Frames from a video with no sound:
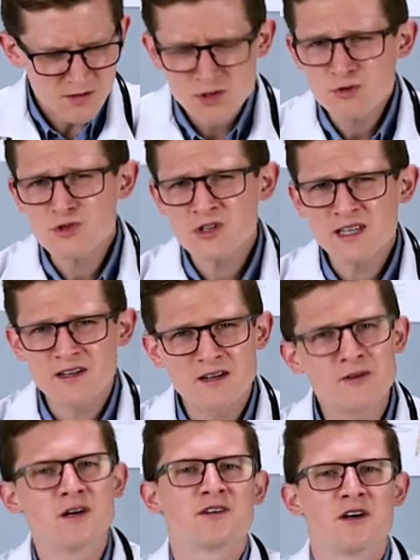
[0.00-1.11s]
Usually,
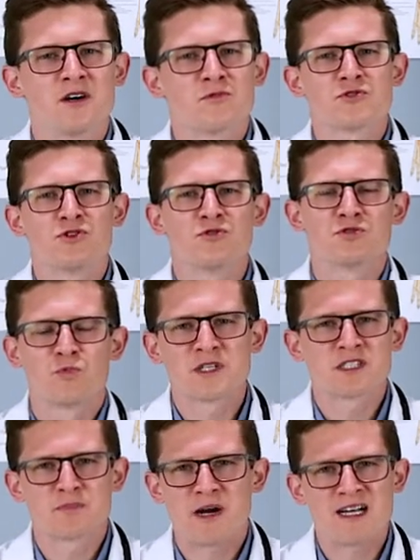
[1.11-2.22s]
though, a dog will choose
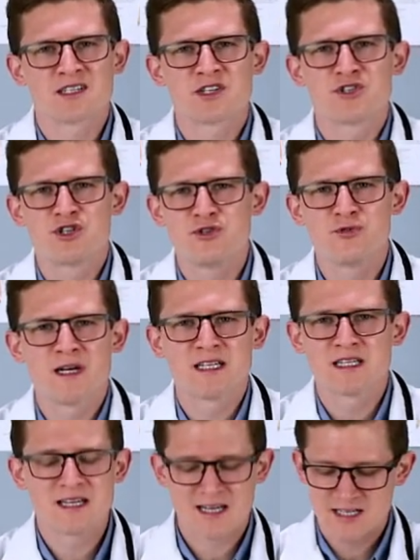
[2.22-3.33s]
one spot to chew
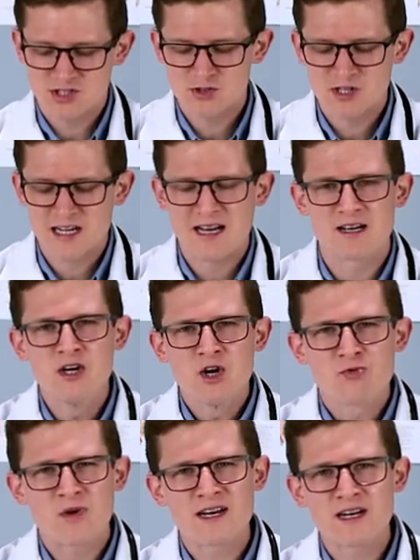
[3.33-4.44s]
and lick. It's usually kind of
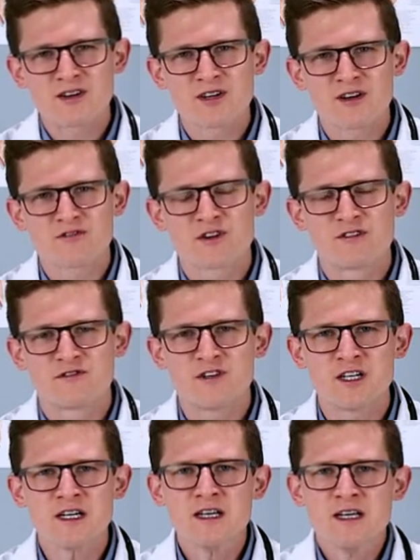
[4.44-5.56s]
right near their front
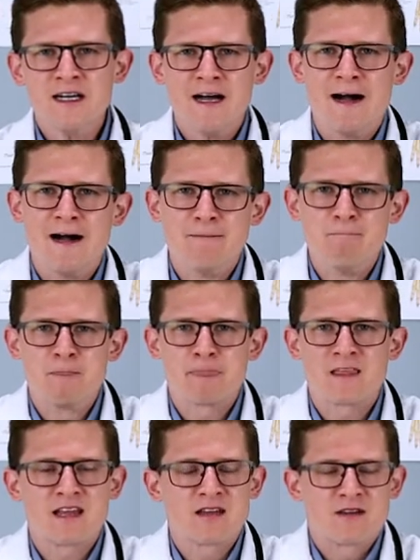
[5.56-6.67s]
foot. Um,
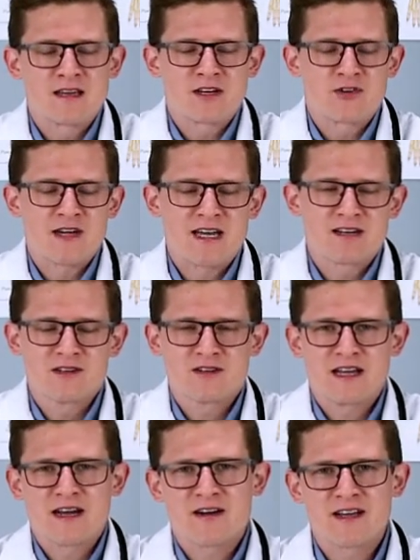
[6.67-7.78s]
they can create a
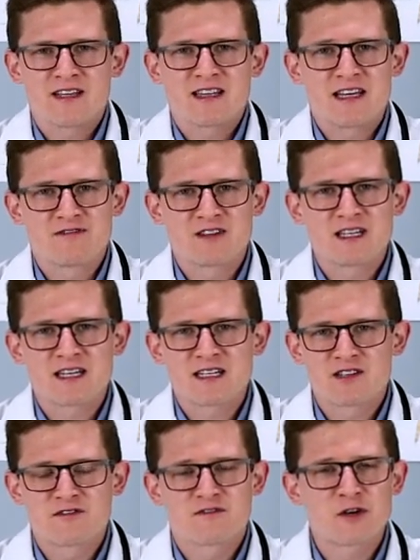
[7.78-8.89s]
little area that they've
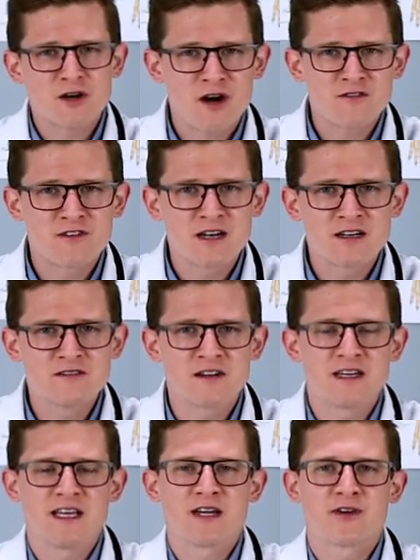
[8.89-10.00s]
licked the fur off of,
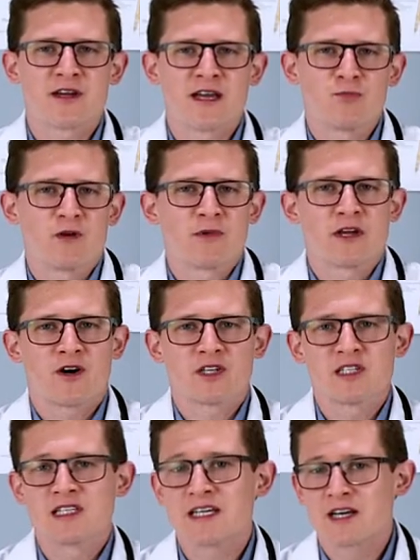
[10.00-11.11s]
and they create what we call
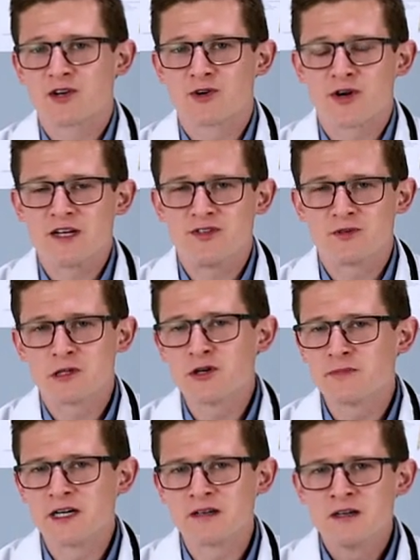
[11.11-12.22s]
a lick
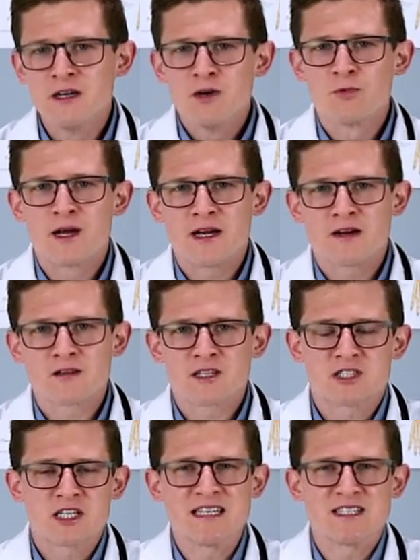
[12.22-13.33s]
granuloma, where the
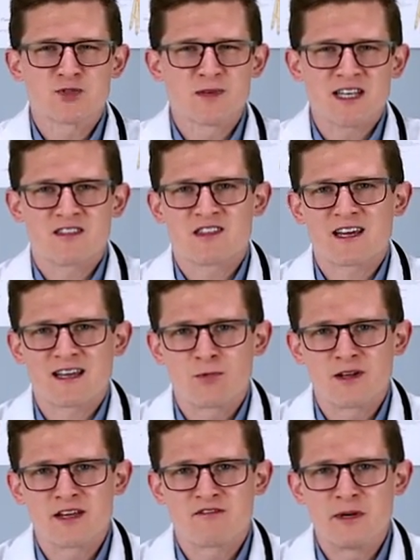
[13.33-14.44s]
skin is really thick
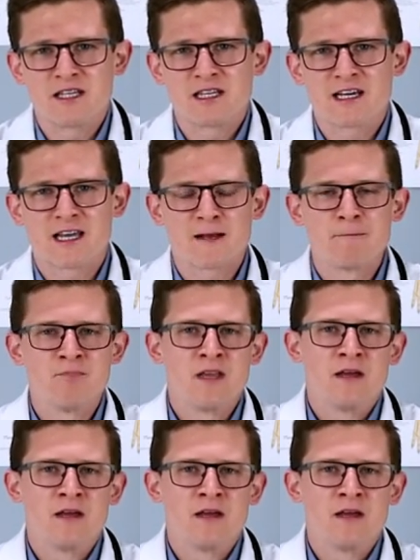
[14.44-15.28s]
where they've been licking.